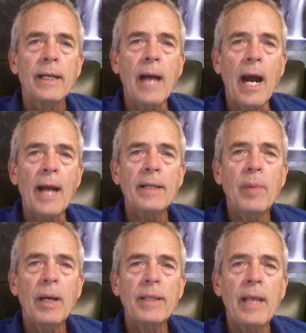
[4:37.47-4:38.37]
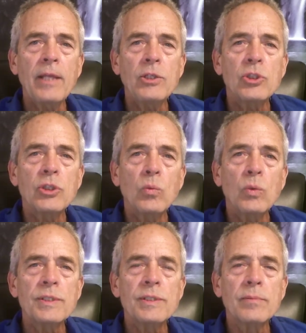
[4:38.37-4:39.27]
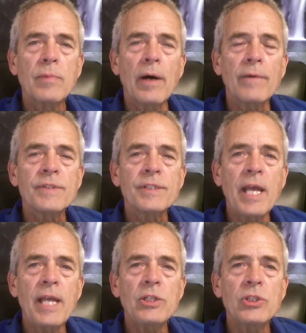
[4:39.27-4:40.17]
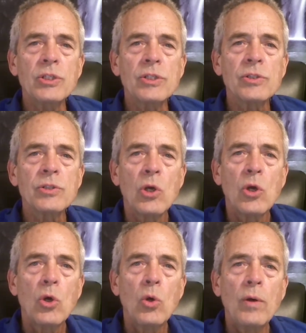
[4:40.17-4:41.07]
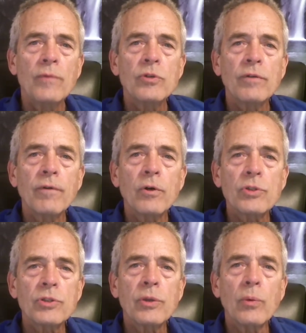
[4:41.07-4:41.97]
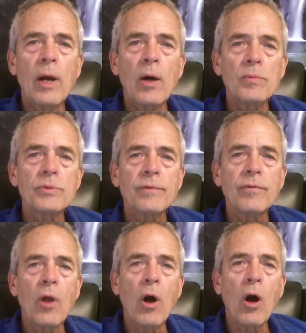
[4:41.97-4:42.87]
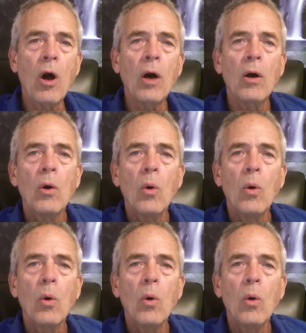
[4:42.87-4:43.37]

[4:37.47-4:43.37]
guided by the ancient wisdom of sages who have traversed the realms of law,